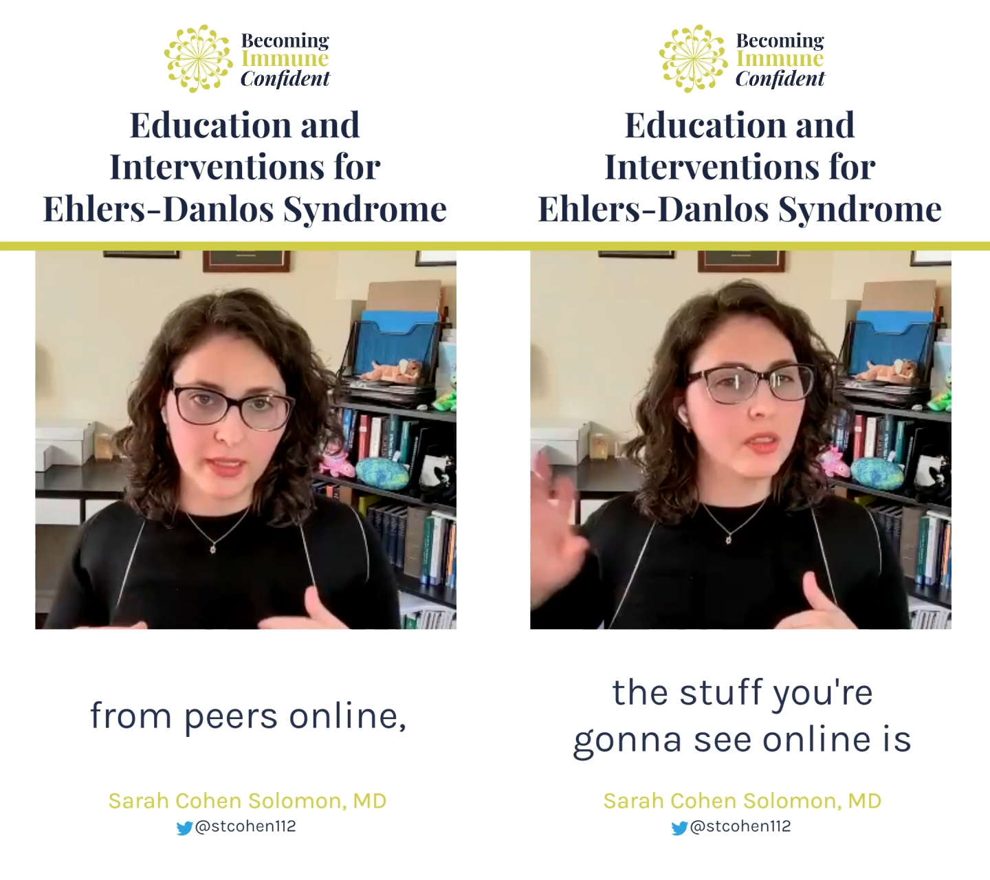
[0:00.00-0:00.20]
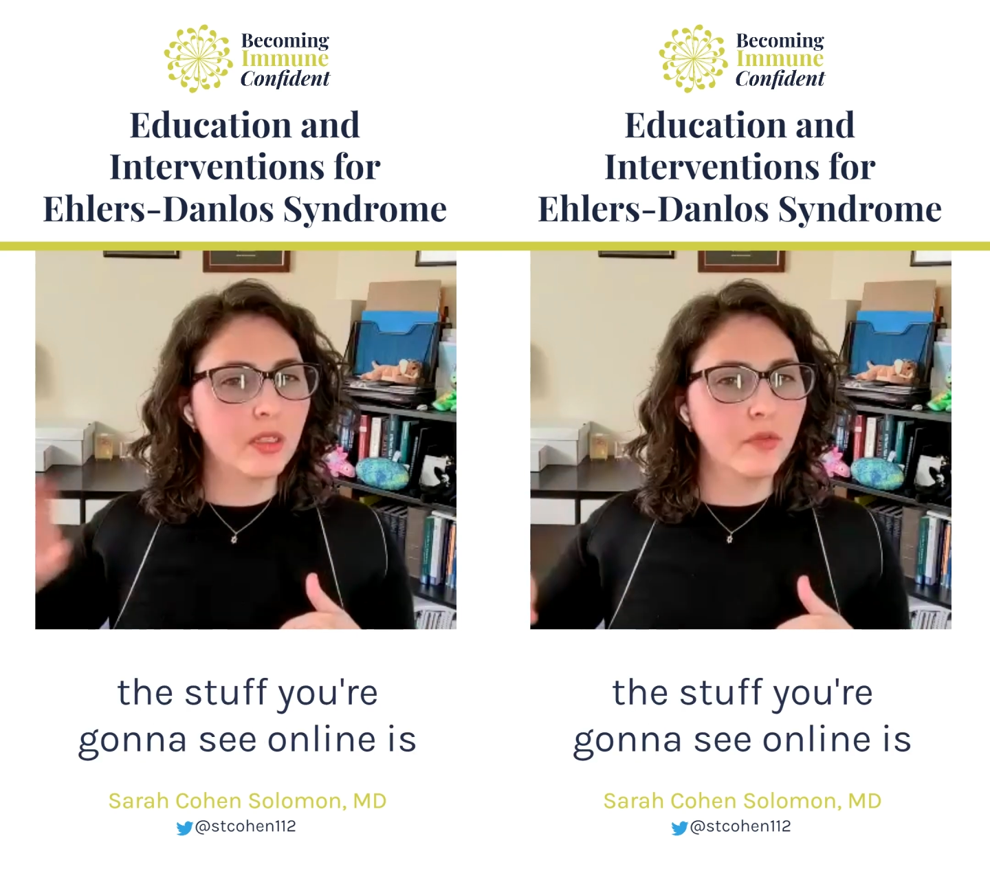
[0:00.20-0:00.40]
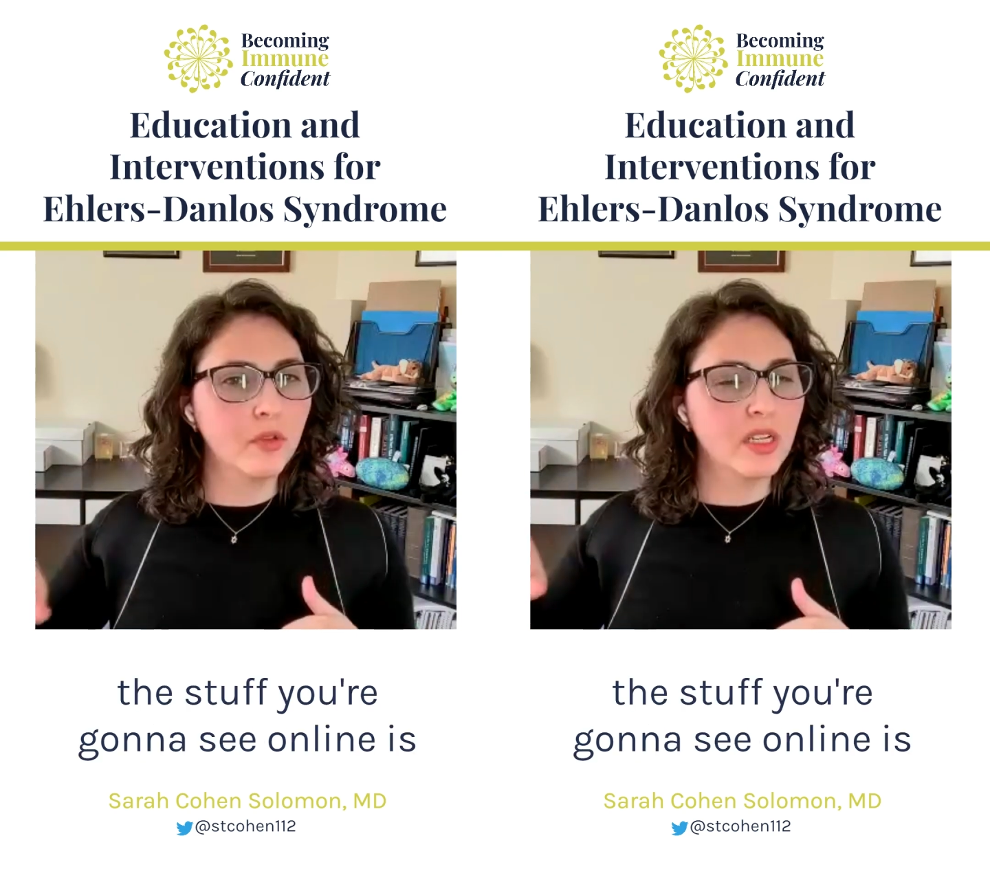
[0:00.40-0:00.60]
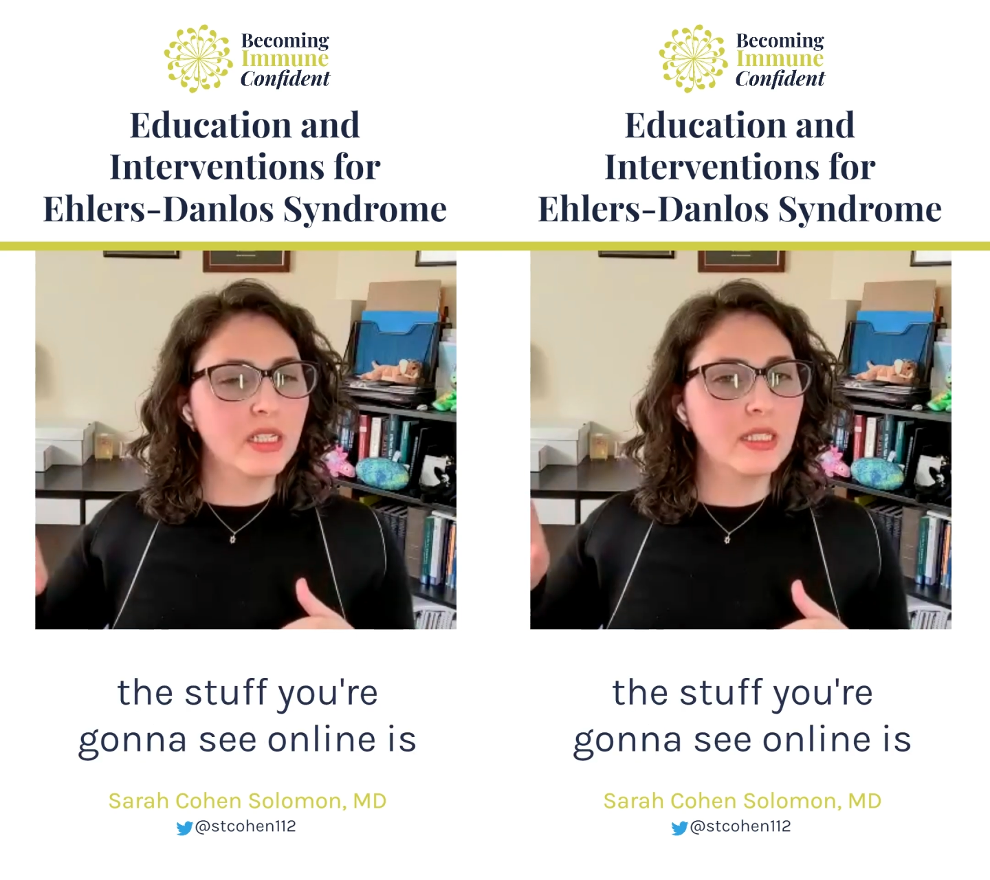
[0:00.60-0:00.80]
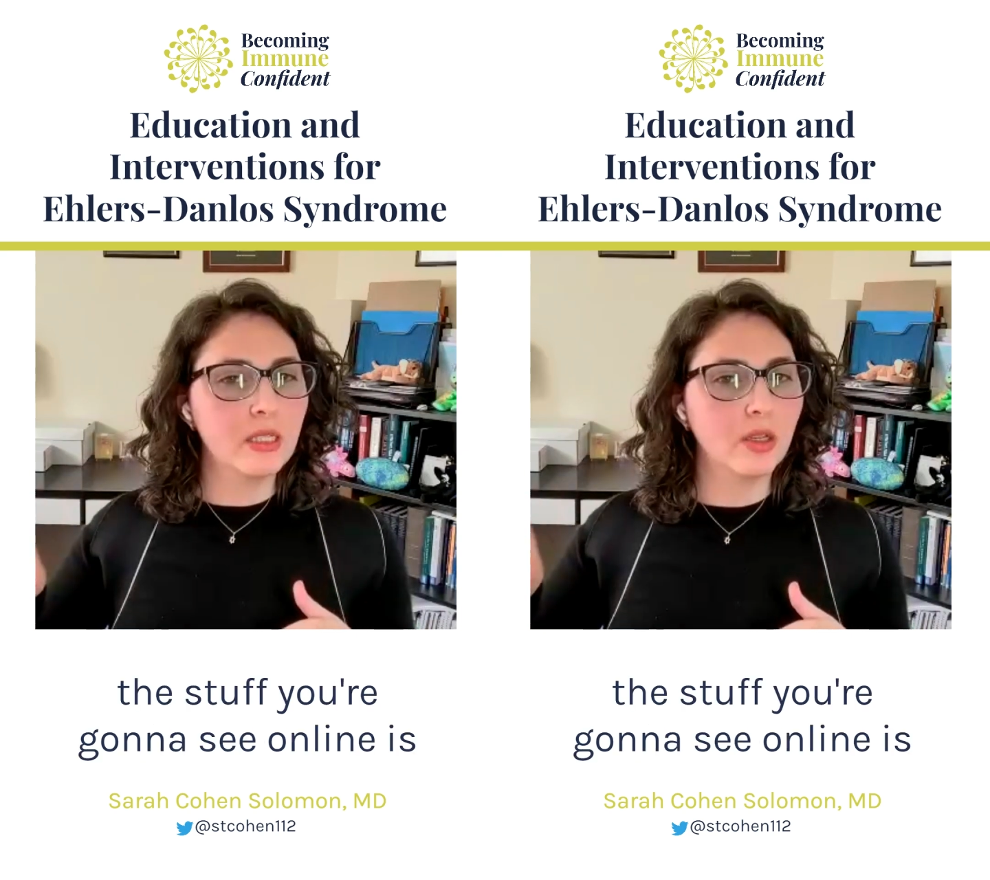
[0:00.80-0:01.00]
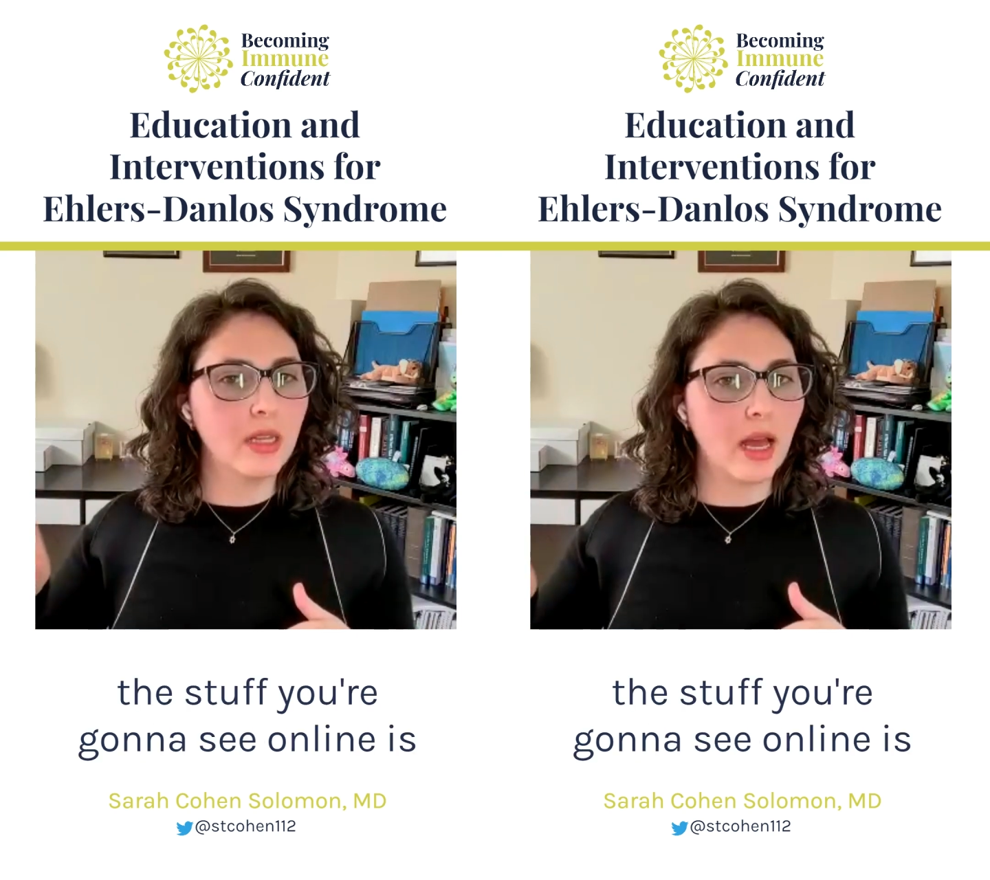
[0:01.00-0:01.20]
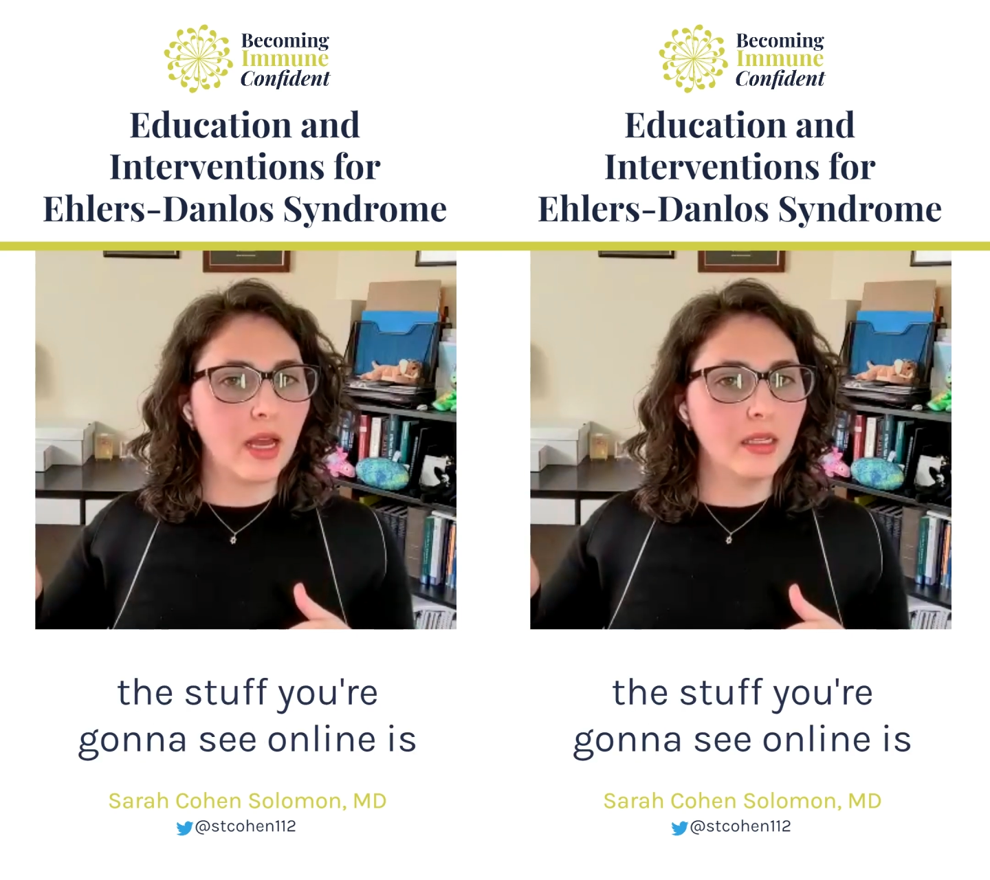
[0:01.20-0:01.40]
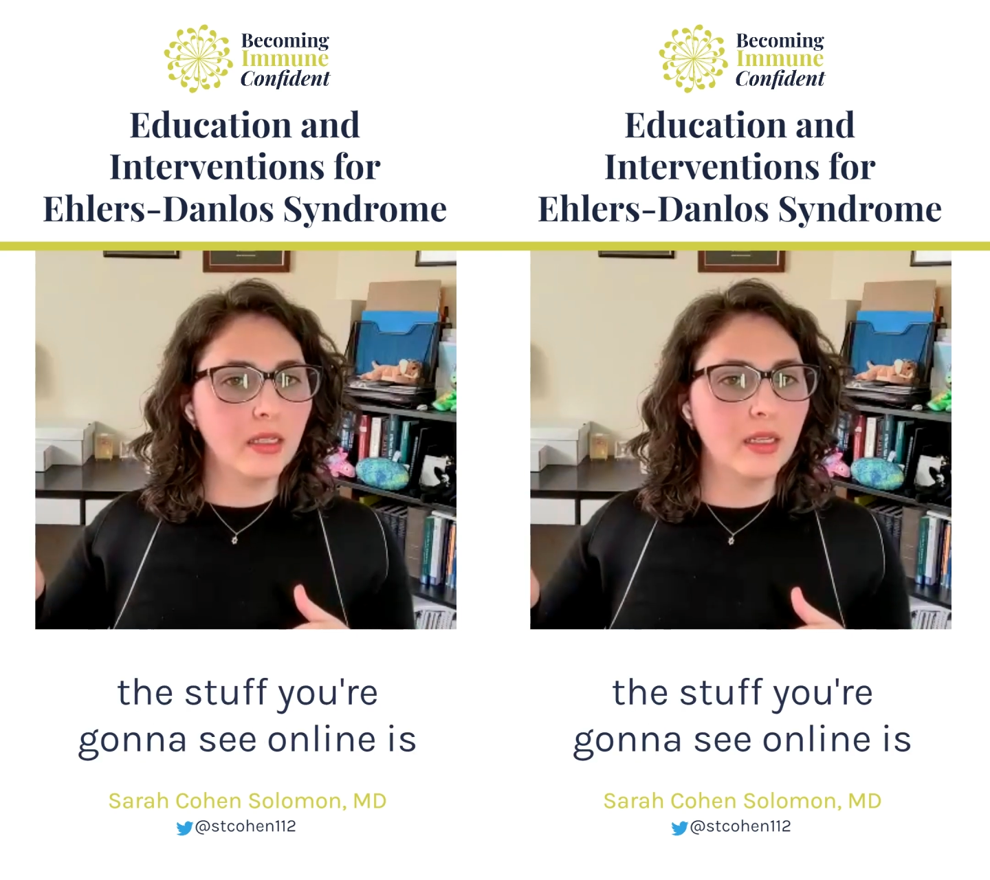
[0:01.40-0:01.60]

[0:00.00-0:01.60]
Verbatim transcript: the stuff you're going to see online